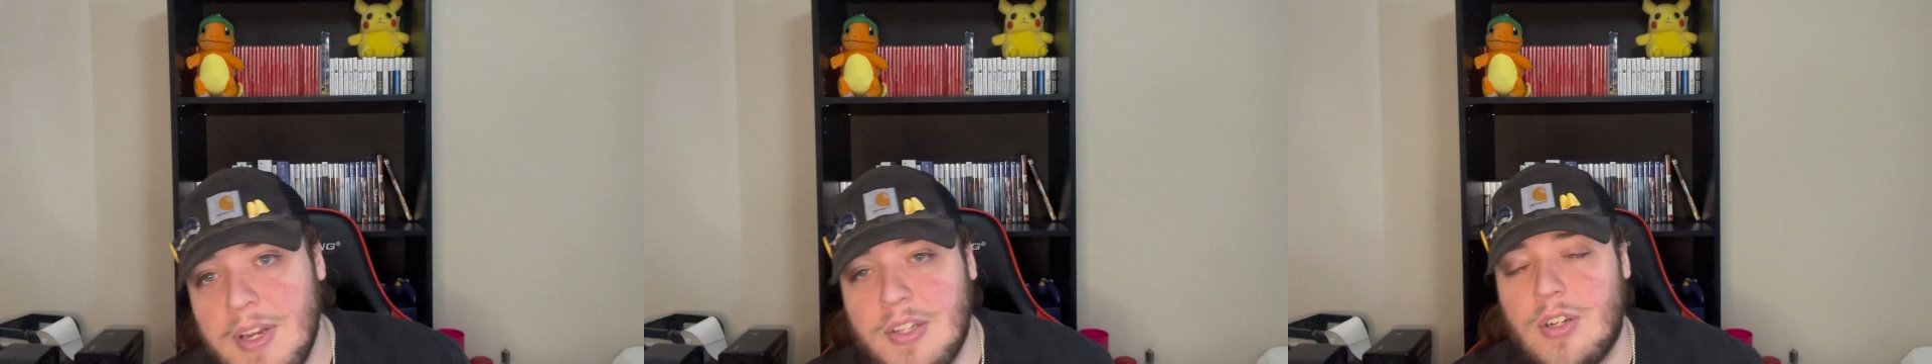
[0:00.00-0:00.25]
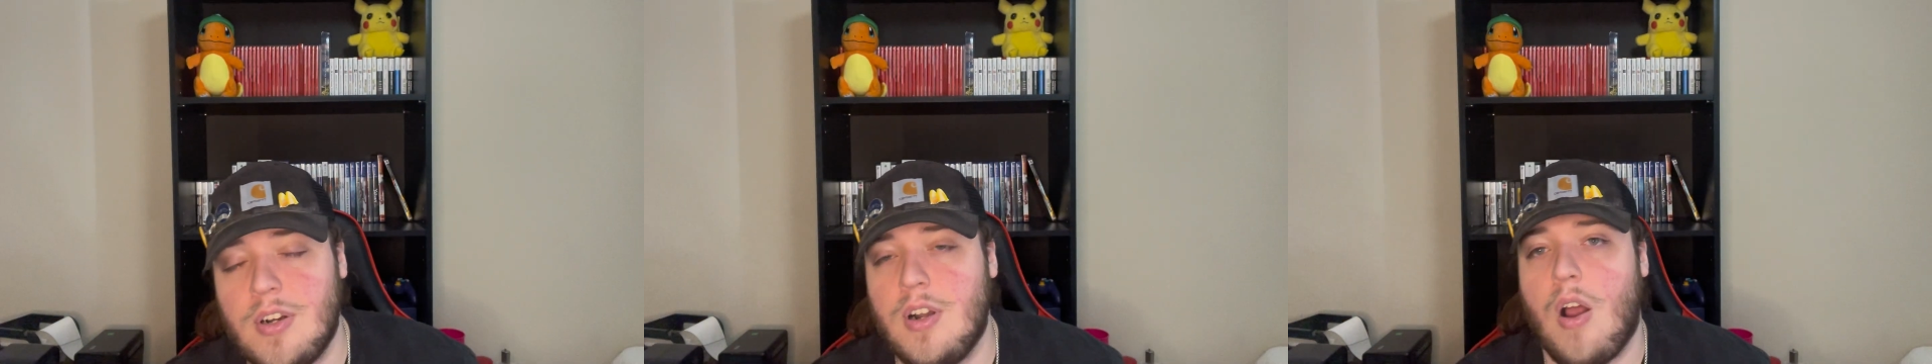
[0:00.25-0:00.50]

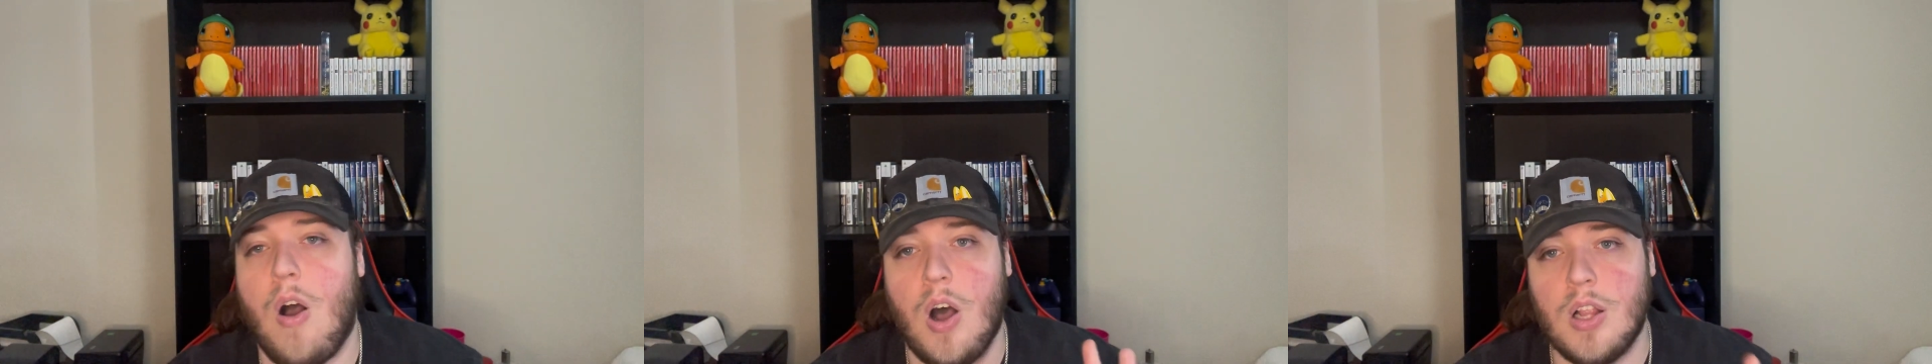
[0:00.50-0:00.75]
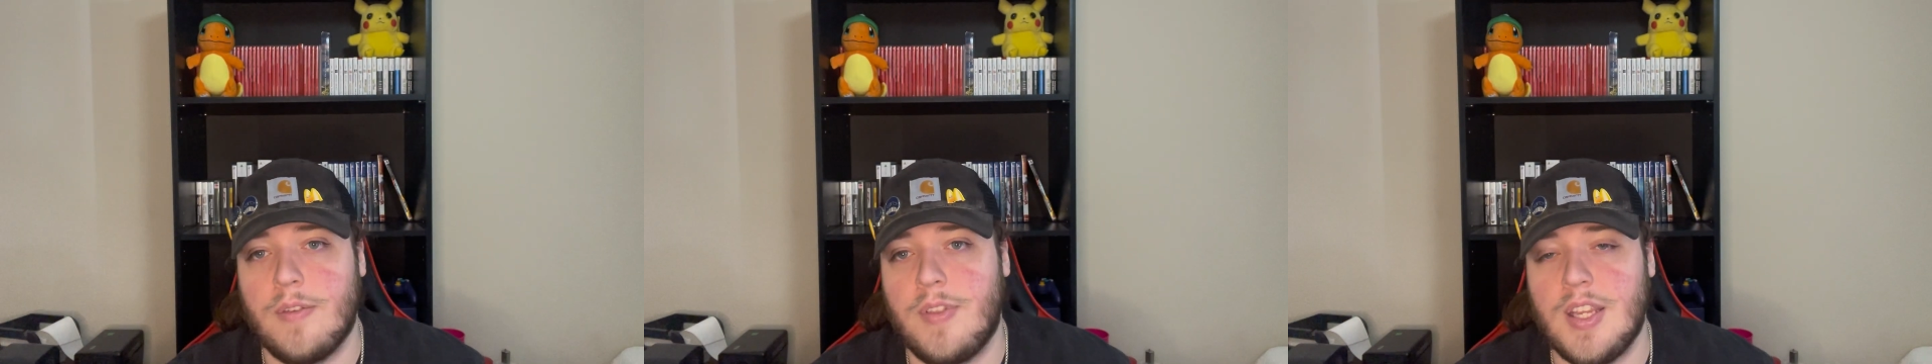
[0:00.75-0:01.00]
sure
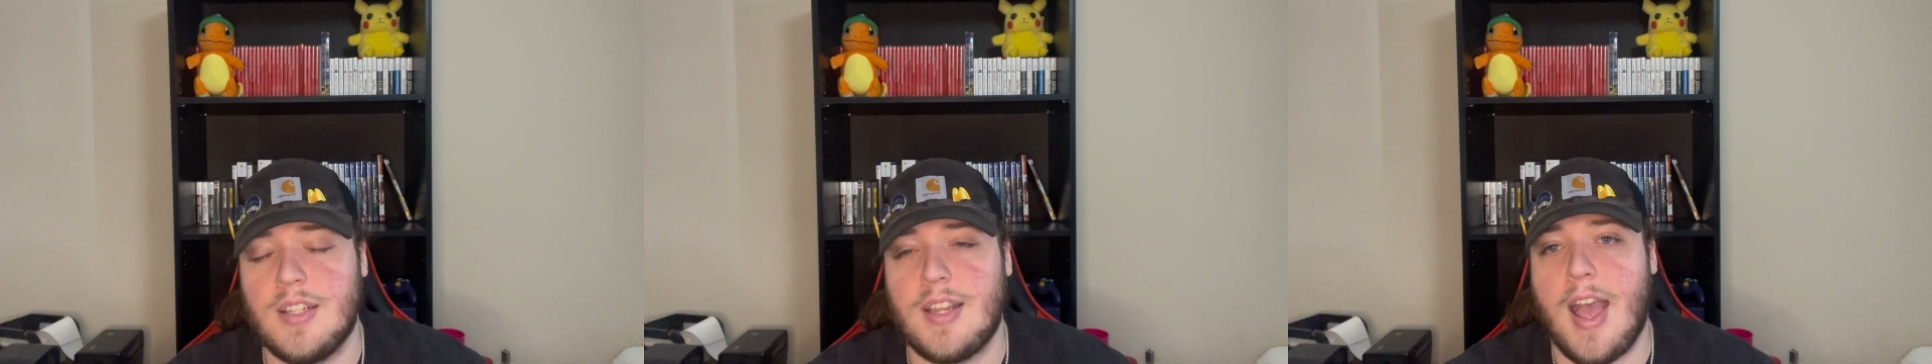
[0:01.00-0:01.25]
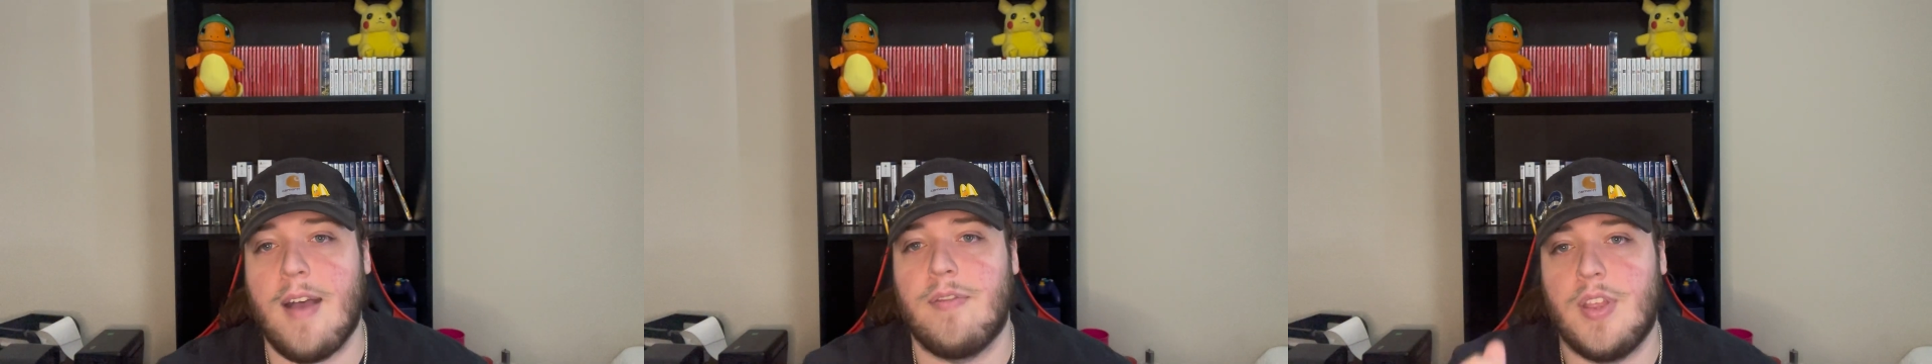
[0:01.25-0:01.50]
all of these
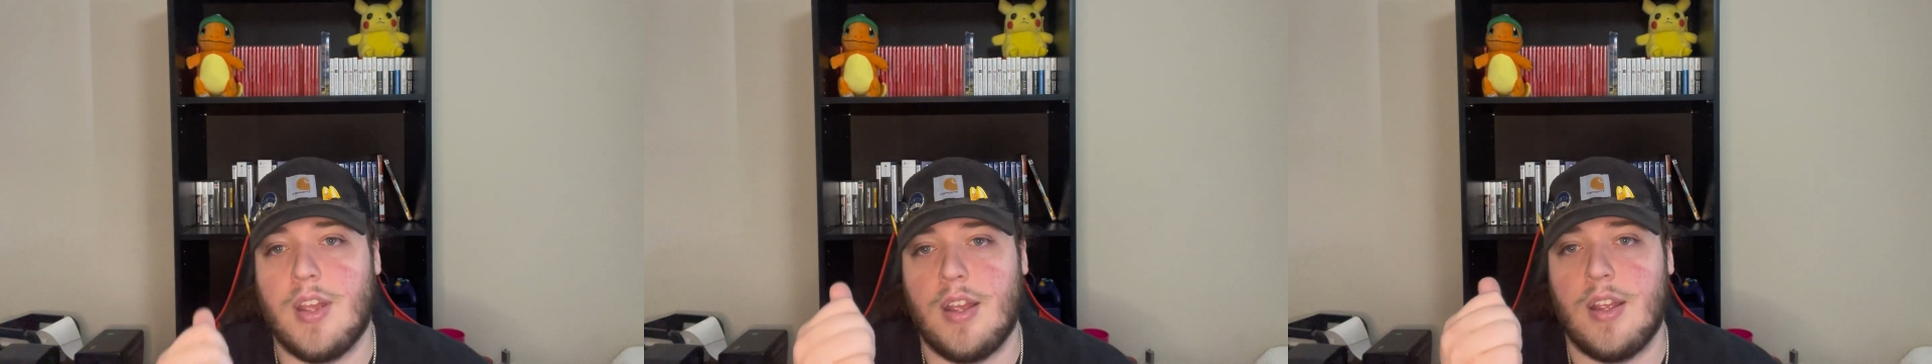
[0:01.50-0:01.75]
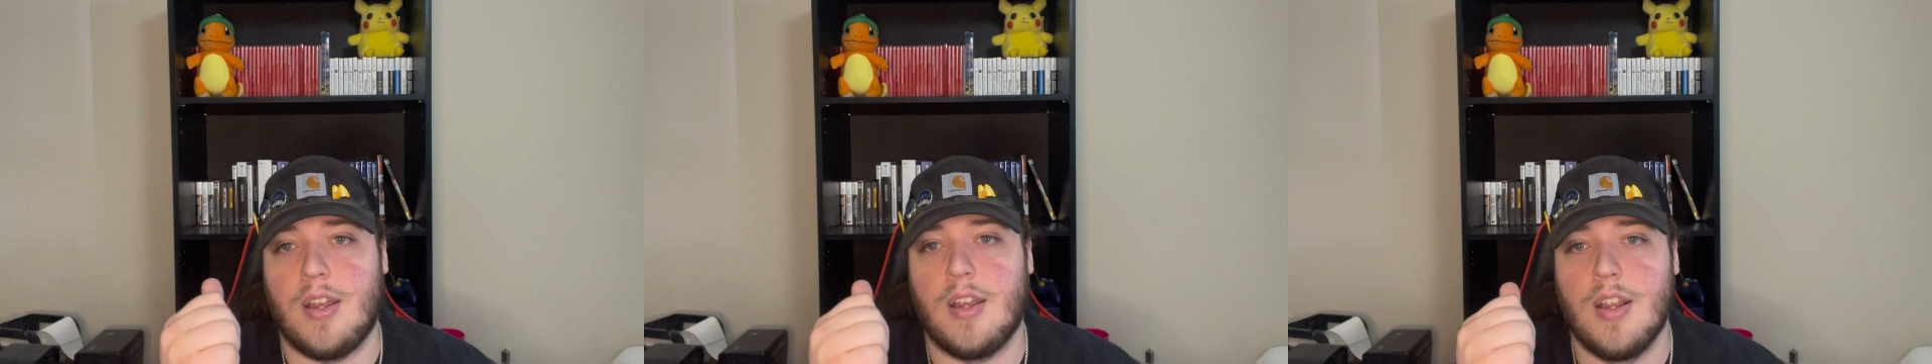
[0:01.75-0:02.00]
have
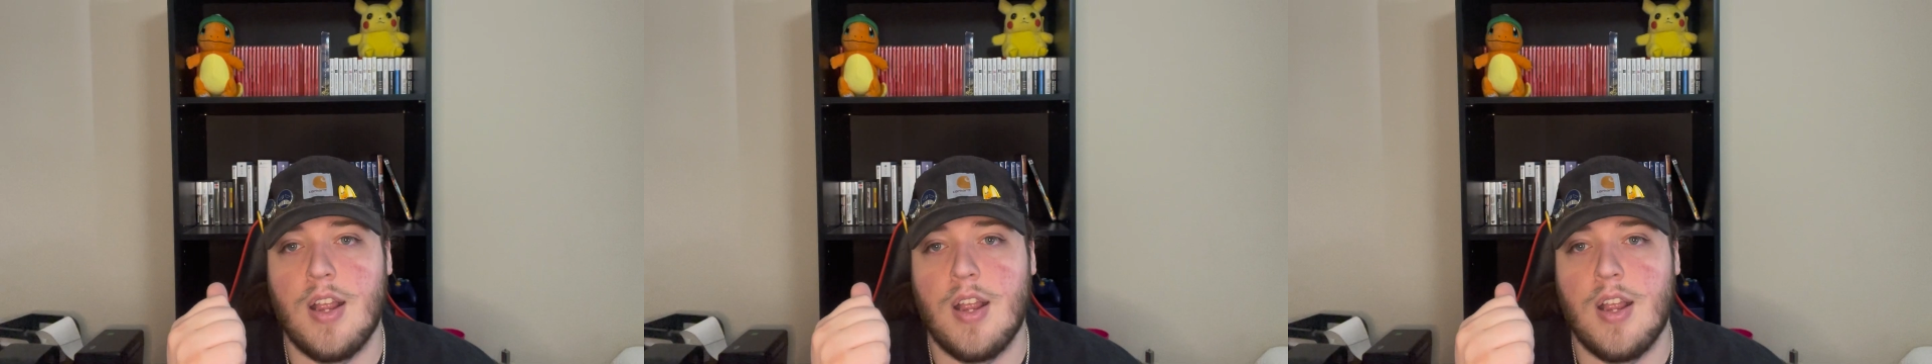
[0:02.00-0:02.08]
the